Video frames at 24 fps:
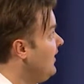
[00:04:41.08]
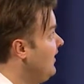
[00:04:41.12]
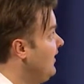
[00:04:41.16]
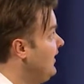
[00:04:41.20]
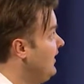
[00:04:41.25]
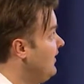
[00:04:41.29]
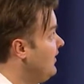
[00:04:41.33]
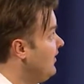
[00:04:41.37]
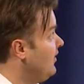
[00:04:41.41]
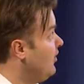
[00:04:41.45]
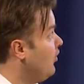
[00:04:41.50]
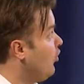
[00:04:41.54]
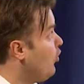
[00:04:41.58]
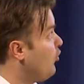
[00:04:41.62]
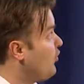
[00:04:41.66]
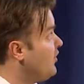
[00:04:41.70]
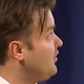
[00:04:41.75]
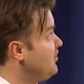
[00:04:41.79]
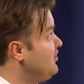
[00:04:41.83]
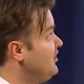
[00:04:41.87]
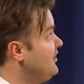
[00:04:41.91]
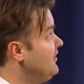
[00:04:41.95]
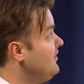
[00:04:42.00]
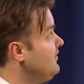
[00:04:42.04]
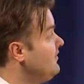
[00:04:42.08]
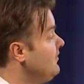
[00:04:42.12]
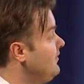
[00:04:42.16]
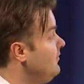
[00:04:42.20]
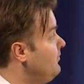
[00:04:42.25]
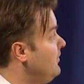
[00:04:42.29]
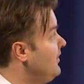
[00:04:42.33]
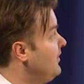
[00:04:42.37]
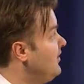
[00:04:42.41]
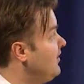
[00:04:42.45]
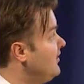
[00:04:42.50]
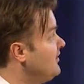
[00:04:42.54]
in origin,
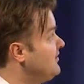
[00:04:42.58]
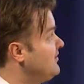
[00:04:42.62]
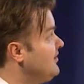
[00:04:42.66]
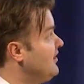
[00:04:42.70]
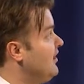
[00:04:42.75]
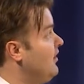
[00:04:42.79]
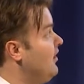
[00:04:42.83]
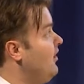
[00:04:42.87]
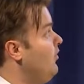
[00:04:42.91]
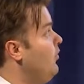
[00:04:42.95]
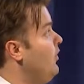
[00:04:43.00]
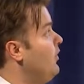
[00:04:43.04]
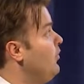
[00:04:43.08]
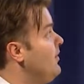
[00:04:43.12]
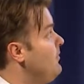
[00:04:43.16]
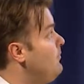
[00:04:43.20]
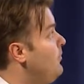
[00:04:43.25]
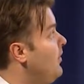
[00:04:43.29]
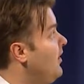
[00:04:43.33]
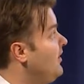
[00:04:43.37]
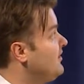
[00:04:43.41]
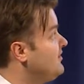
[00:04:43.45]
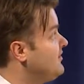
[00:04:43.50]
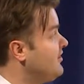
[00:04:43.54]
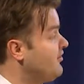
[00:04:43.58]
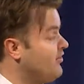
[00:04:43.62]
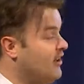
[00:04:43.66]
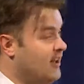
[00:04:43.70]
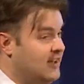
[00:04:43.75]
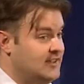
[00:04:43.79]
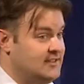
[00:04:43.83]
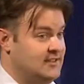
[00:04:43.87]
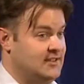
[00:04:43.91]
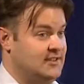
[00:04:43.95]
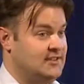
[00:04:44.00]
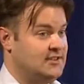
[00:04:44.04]
because when we
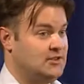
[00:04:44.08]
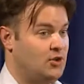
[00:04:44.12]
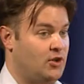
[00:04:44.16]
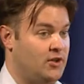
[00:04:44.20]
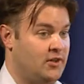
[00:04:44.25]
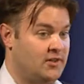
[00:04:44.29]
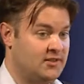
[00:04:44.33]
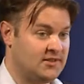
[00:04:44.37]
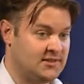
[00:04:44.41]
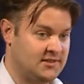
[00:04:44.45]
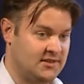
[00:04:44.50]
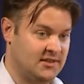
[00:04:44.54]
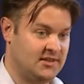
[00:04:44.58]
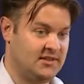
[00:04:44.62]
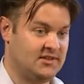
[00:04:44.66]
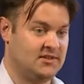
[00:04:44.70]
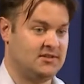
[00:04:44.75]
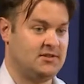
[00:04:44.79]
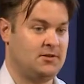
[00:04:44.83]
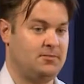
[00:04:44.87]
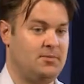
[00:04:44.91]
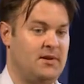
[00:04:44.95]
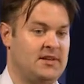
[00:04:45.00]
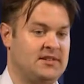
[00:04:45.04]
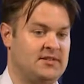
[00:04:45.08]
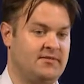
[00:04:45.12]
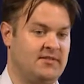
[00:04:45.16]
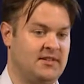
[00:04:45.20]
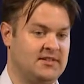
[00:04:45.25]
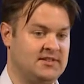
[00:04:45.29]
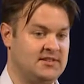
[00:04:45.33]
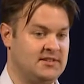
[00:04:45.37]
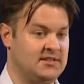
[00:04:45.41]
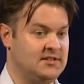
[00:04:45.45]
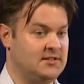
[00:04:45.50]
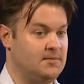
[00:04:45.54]
pasteurize these soils, the
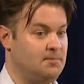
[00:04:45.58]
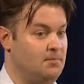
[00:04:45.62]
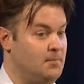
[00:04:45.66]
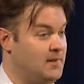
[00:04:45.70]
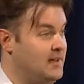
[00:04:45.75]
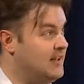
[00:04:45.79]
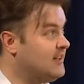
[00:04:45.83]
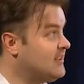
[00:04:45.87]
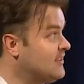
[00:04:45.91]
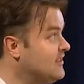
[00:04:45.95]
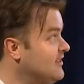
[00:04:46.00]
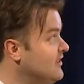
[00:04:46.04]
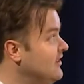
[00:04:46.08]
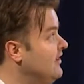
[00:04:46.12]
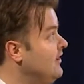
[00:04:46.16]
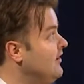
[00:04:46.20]
suppressiveness disappears.